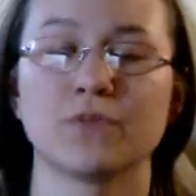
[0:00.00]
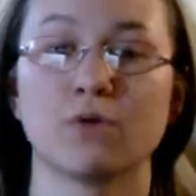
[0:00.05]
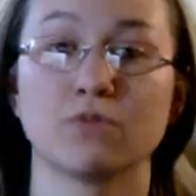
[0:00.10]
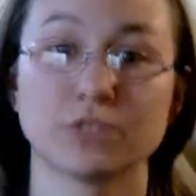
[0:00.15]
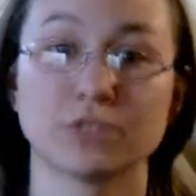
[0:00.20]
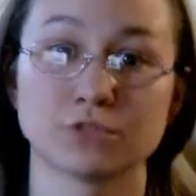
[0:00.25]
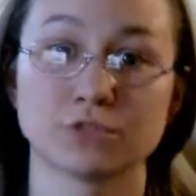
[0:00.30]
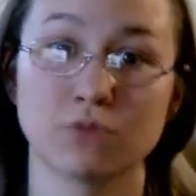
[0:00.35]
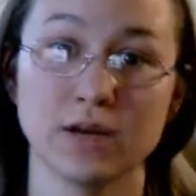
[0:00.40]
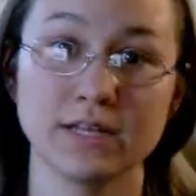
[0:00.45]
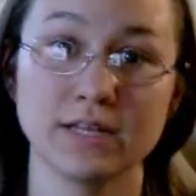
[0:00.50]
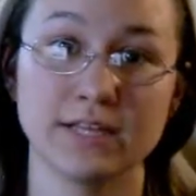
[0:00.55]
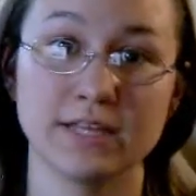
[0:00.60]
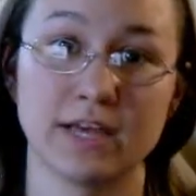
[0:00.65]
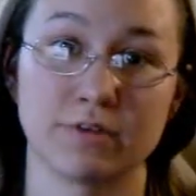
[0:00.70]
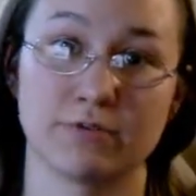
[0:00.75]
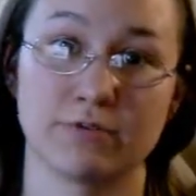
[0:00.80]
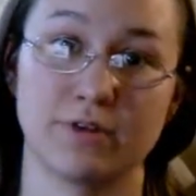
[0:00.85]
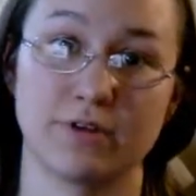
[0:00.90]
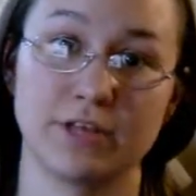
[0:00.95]
Which is why in
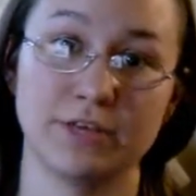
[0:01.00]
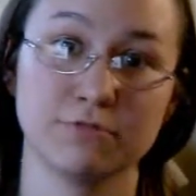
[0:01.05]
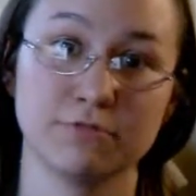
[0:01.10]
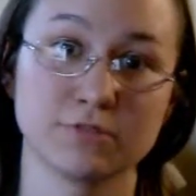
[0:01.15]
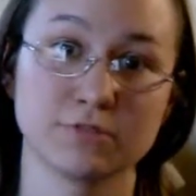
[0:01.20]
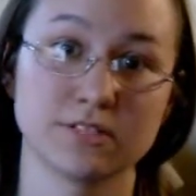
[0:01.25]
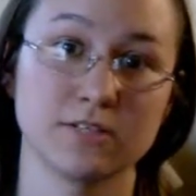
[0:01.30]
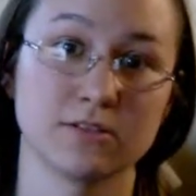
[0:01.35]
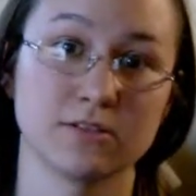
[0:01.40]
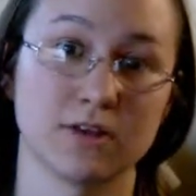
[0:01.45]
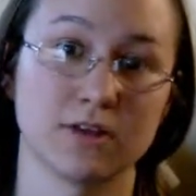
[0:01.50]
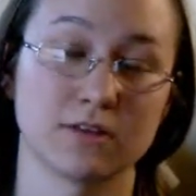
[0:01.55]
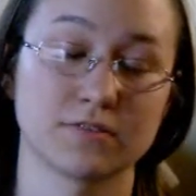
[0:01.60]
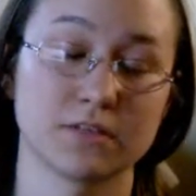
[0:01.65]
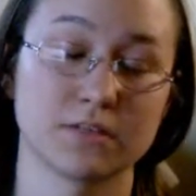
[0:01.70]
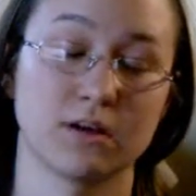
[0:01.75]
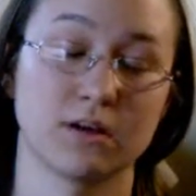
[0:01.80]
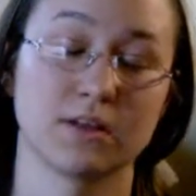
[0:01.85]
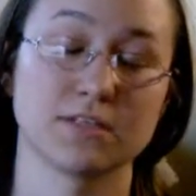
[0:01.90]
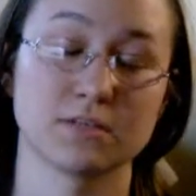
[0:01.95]
the Amoretti you will see a lot of
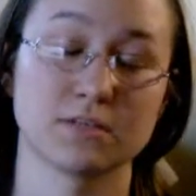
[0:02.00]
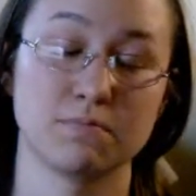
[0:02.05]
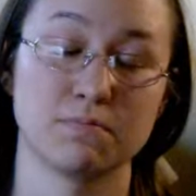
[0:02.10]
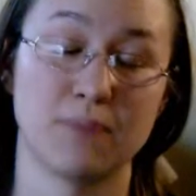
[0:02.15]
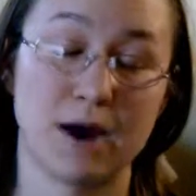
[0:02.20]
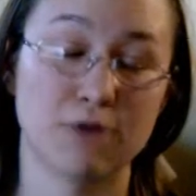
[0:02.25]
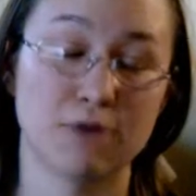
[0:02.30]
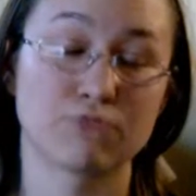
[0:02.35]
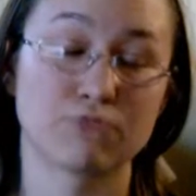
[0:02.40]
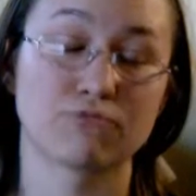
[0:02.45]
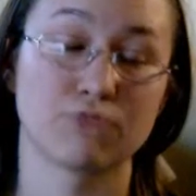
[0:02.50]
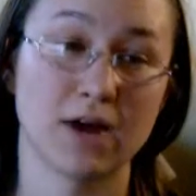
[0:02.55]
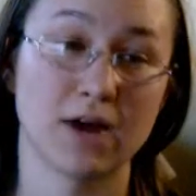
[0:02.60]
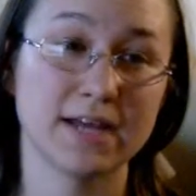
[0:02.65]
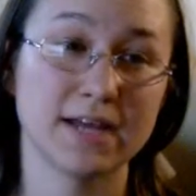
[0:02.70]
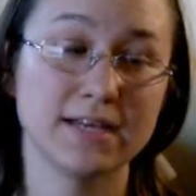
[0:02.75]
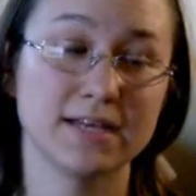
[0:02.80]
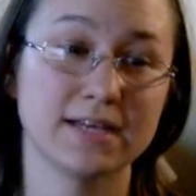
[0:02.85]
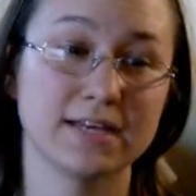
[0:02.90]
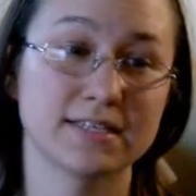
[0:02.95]
sonnets about
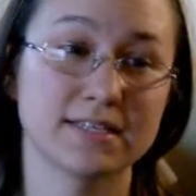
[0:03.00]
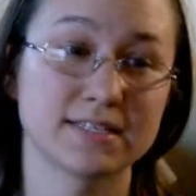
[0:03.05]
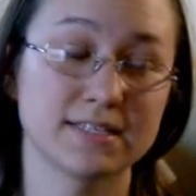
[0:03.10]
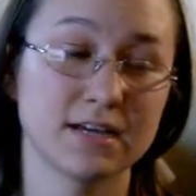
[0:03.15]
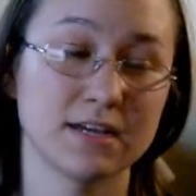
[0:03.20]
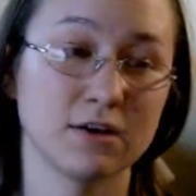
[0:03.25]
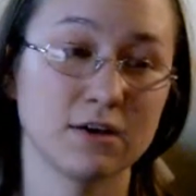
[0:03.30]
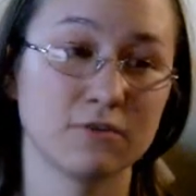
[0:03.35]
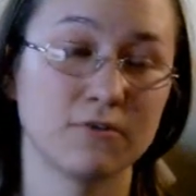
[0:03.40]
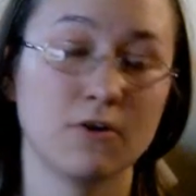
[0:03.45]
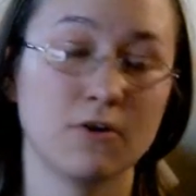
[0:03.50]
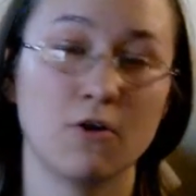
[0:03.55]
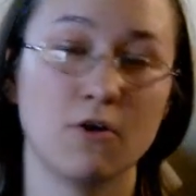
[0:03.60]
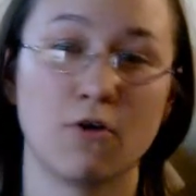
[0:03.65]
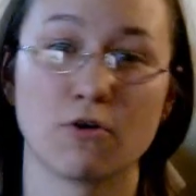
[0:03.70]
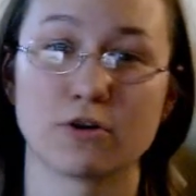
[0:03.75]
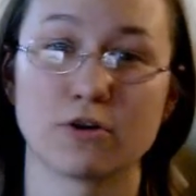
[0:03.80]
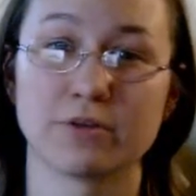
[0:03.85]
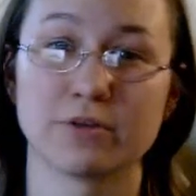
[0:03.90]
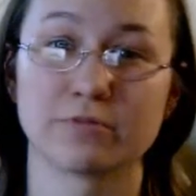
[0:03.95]
writing itself,
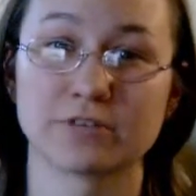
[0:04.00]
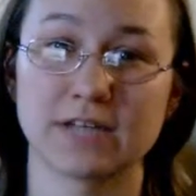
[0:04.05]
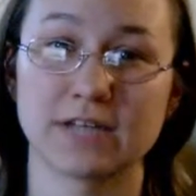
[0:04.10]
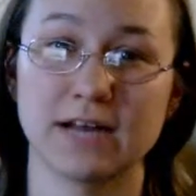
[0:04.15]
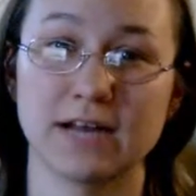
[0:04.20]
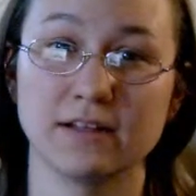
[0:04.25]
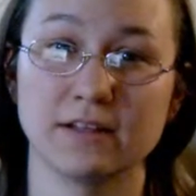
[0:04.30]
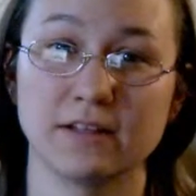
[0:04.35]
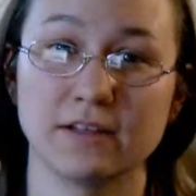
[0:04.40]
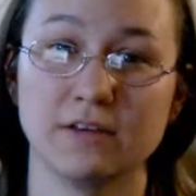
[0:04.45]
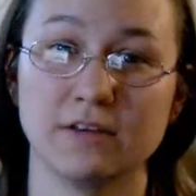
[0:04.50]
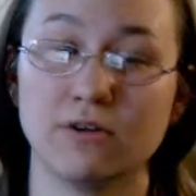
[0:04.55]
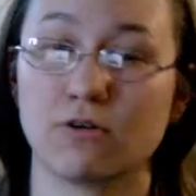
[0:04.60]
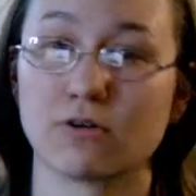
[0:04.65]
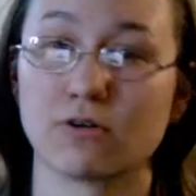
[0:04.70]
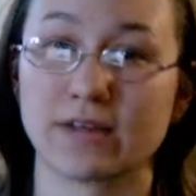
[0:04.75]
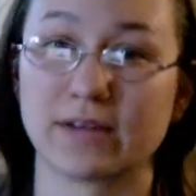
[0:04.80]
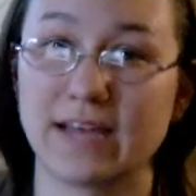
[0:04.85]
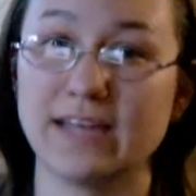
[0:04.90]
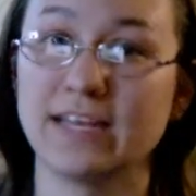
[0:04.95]
or immortality,
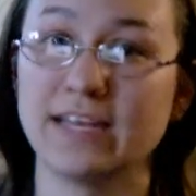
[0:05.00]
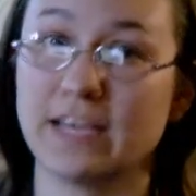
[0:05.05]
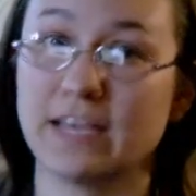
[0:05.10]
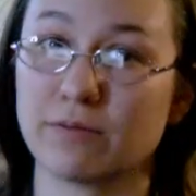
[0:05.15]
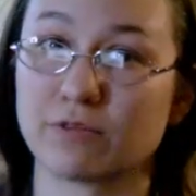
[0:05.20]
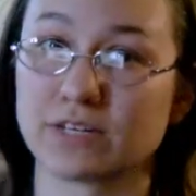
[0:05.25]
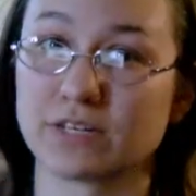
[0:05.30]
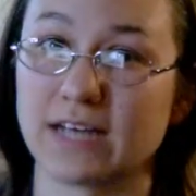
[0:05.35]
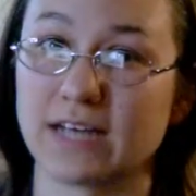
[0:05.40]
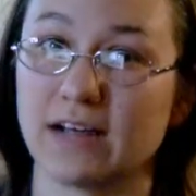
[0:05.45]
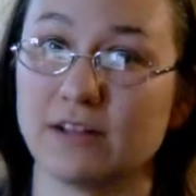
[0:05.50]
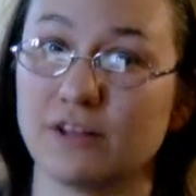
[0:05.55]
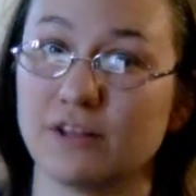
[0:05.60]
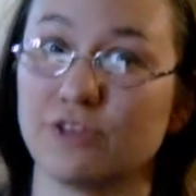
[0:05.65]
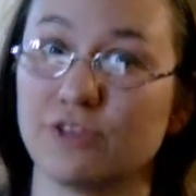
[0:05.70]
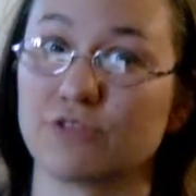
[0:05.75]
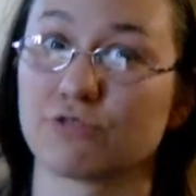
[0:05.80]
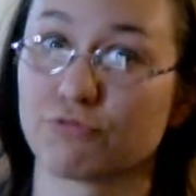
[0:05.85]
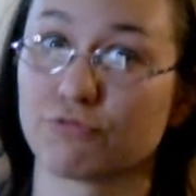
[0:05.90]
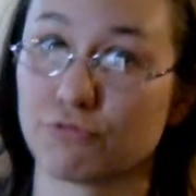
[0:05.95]
or gaining
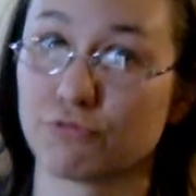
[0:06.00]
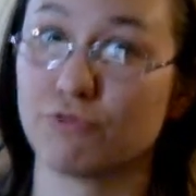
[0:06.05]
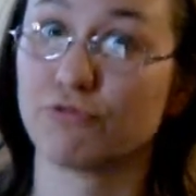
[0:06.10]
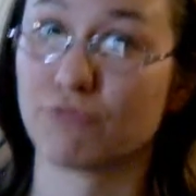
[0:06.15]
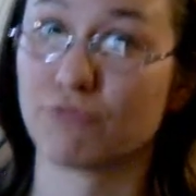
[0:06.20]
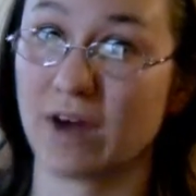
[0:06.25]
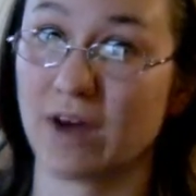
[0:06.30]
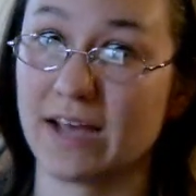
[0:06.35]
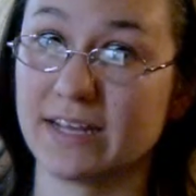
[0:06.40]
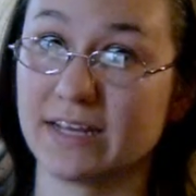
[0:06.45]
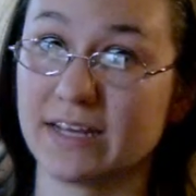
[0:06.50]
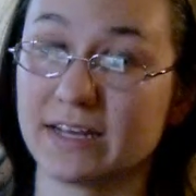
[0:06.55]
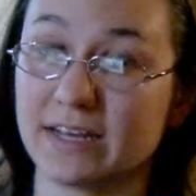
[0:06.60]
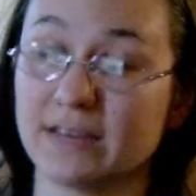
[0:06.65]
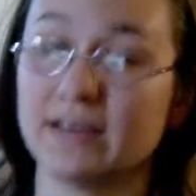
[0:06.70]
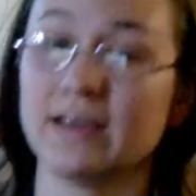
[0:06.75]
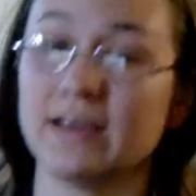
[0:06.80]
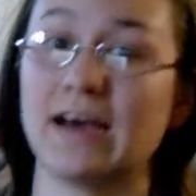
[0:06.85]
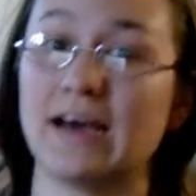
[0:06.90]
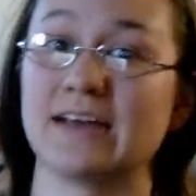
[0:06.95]
immortality through
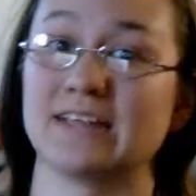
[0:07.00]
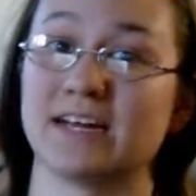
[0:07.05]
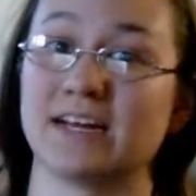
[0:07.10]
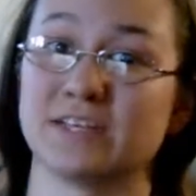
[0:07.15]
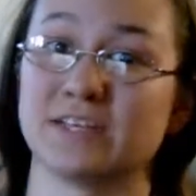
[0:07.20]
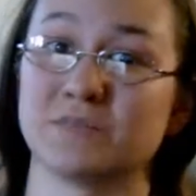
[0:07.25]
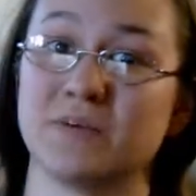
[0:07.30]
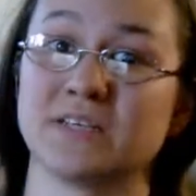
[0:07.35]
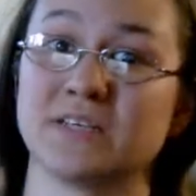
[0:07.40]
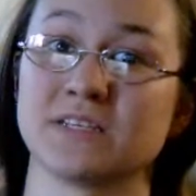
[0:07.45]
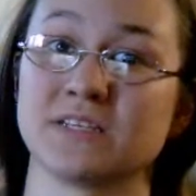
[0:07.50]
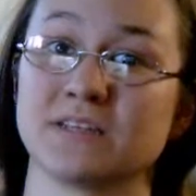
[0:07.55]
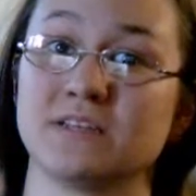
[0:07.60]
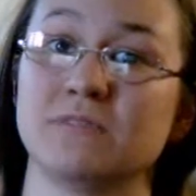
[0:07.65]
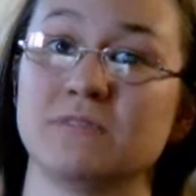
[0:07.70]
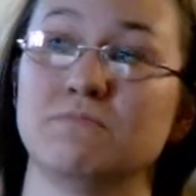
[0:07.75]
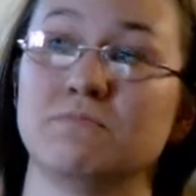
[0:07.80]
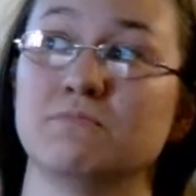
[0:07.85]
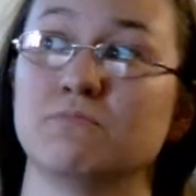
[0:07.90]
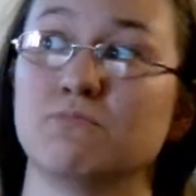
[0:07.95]
writing, and that is
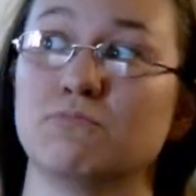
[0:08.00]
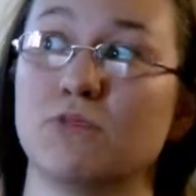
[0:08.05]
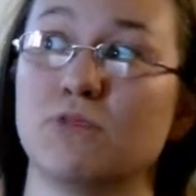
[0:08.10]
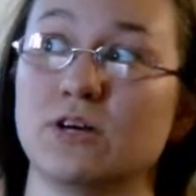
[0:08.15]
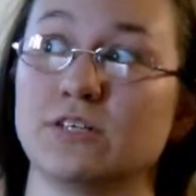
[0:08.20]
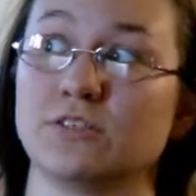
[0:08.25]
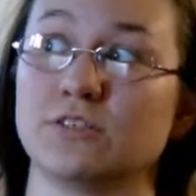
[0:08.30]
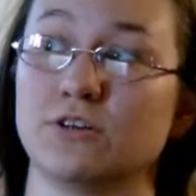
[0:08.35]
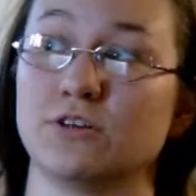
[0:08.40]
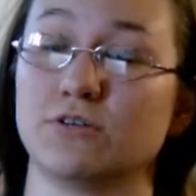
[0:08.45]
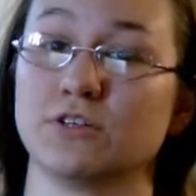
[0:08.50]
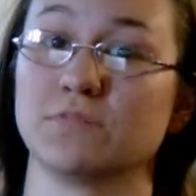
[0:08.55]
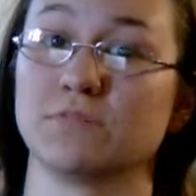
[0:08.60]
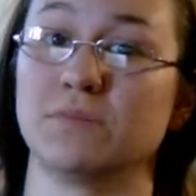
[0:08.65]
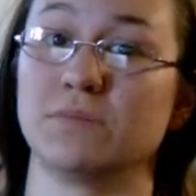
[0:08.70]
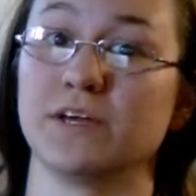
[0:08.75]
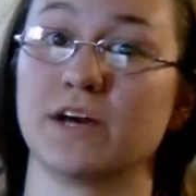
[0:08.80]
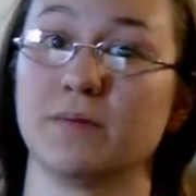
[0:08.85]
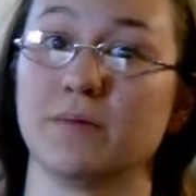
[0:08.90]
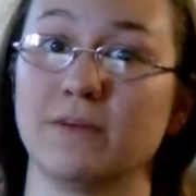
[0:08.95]
basically what is known as
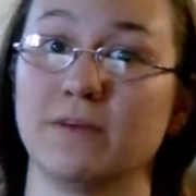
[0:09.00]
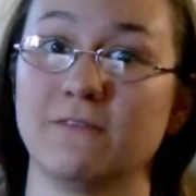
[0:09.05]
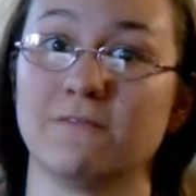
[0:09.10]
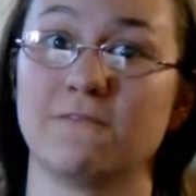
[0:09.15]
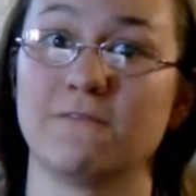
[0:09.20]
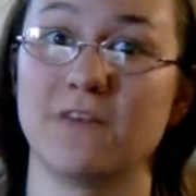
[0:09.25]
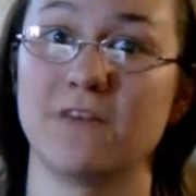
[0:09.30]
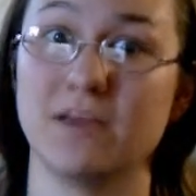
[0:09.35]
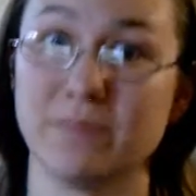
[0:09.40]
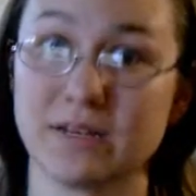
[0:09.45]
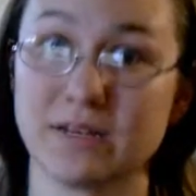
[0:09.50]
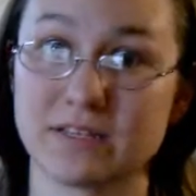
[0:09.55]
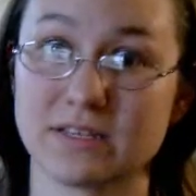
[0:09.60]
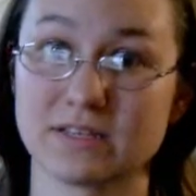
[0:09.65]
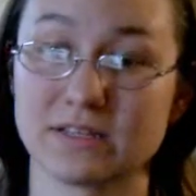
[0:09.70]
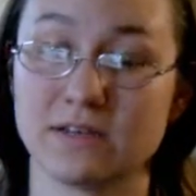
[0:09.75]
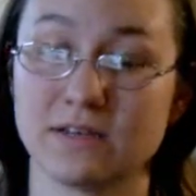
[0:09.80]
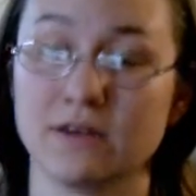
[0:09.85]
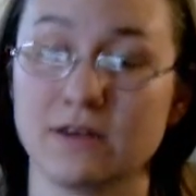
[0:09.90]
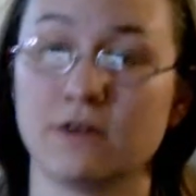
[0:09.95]
becoming
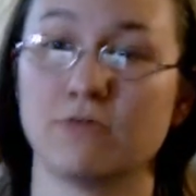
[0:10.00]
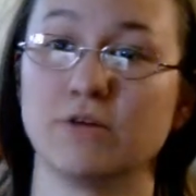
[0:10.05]
famous,